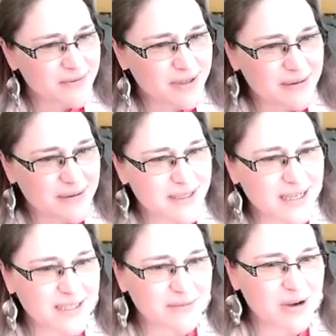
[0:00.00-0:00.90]
Williams
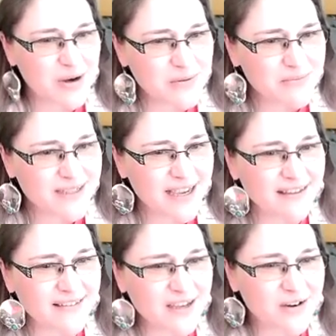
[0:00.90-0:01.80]
Custom Homes
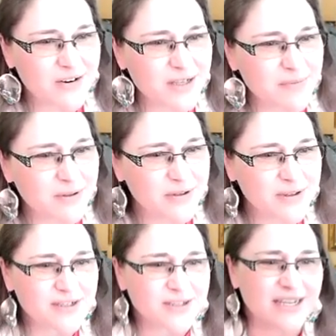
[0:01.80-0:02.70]
and the Curious Builder,
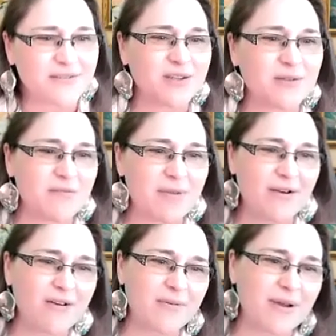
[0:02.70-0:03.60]
and just give us a little bit of
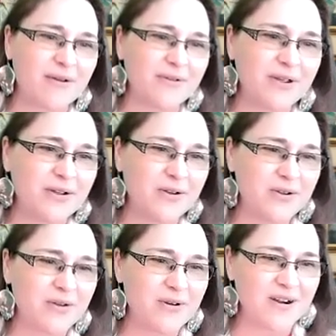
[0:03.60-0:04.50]
background about who
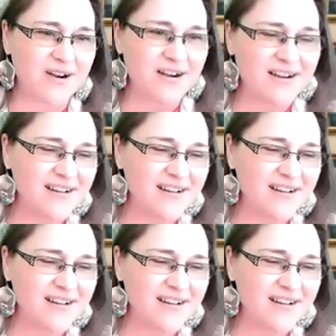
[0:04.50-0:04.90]
you are.